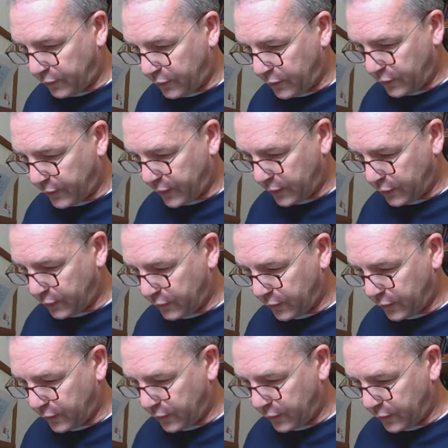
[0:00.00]
for the factor of
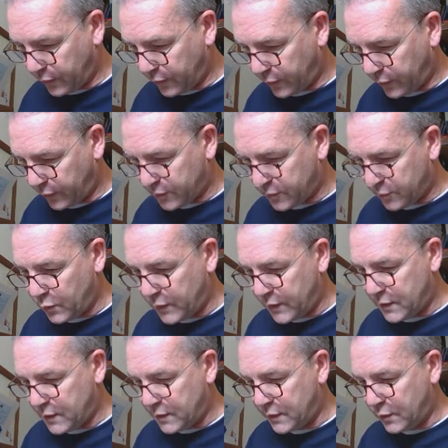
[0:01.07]
safety. So we need
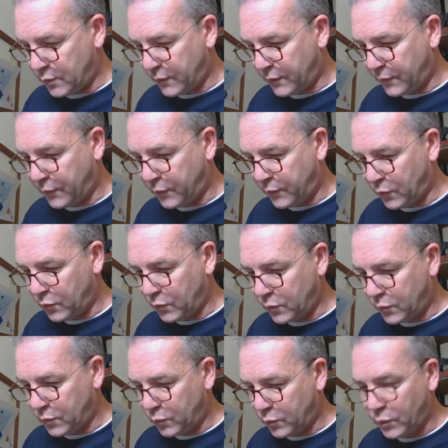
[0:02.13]
to deal with
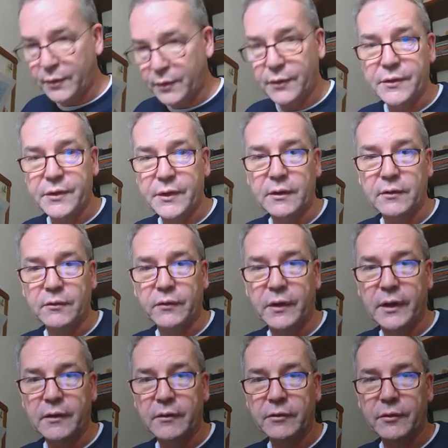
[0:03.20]

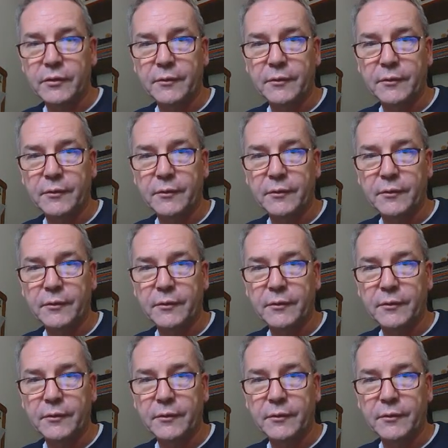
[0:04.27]
4165.